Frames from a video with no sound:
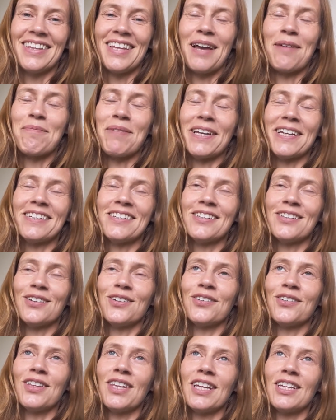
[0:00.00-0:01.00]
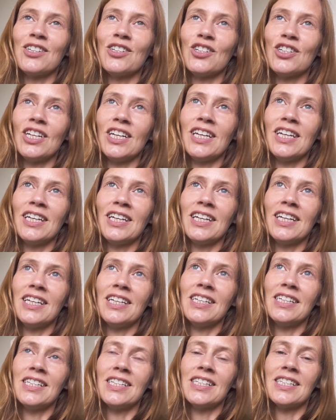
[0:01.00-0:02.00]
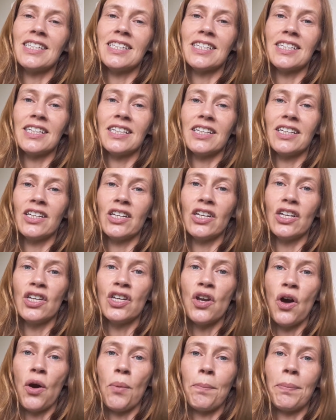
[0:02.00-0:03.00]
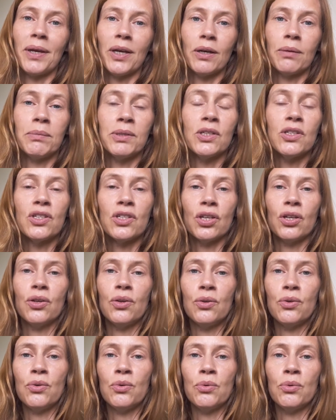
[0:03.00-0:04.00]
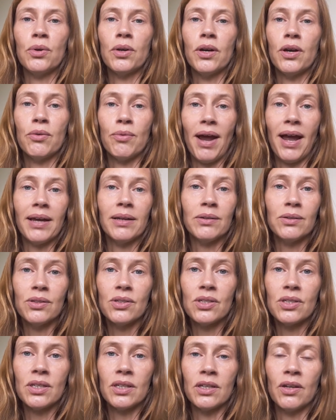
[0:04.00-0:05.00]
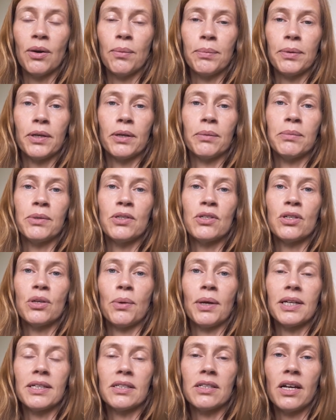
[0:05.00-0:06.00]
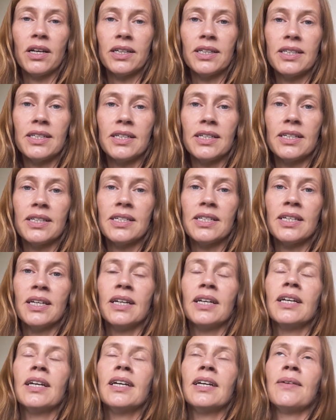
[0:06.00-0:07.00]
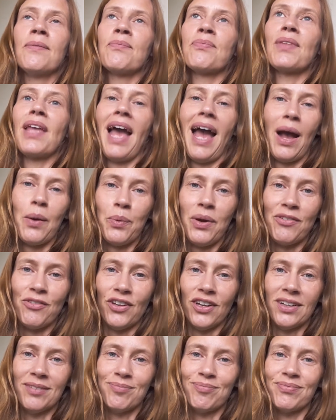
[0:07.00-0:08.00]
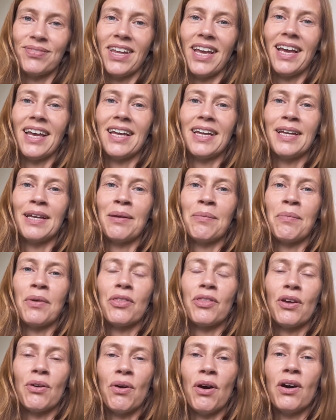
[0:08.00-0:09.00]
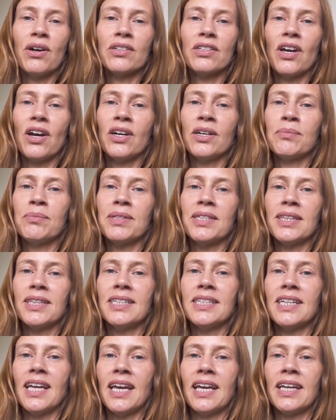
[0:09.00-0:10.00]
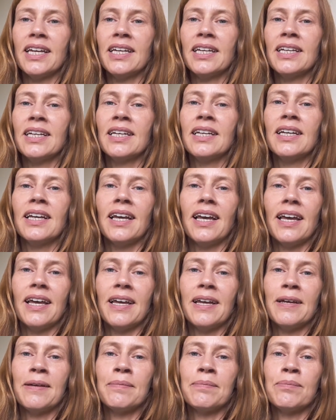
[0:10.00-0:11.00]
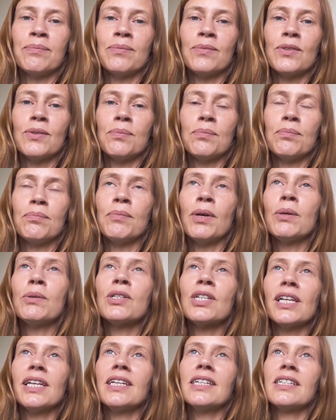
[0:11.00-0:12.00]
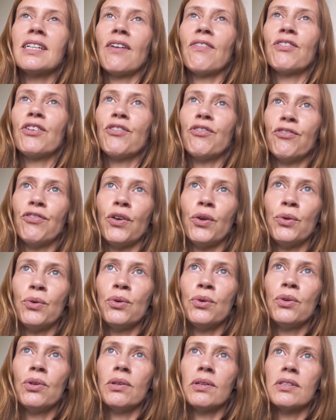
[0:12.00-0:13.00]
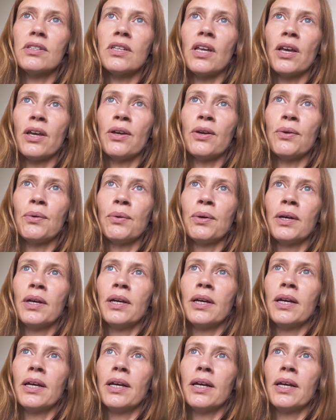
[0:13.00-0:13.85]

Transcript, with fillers: that makes sure that she is not becoming too aroused, not becoming too excited. However, um, there are times in the day, um, mostly it's after food, so